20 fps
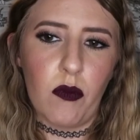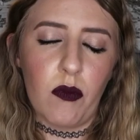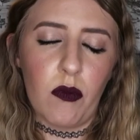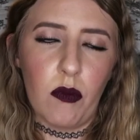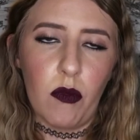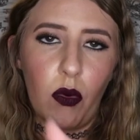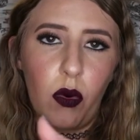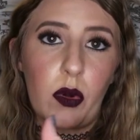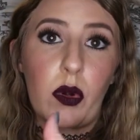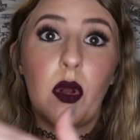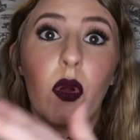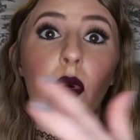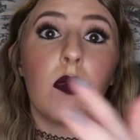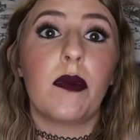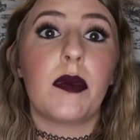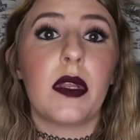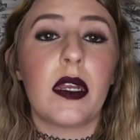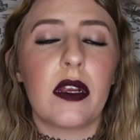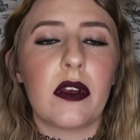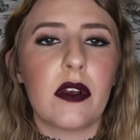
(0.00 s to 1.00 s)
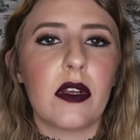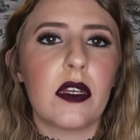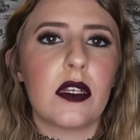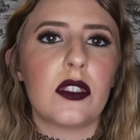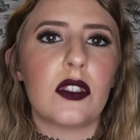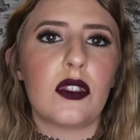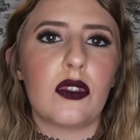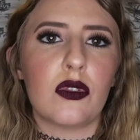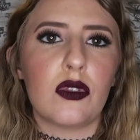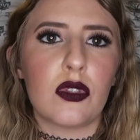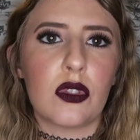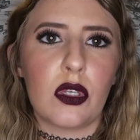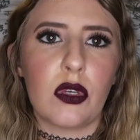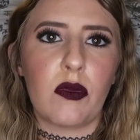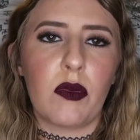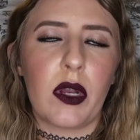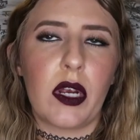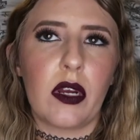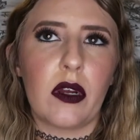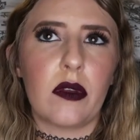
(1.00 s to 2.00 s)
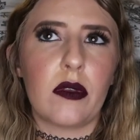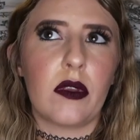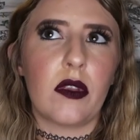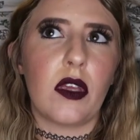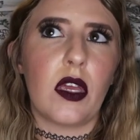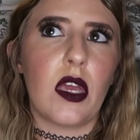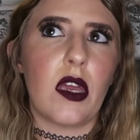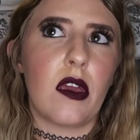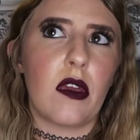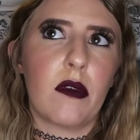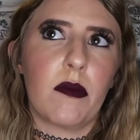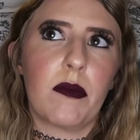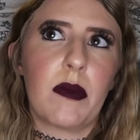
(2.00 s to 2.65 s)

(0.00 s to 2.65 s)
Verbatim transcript: more open areas usually where the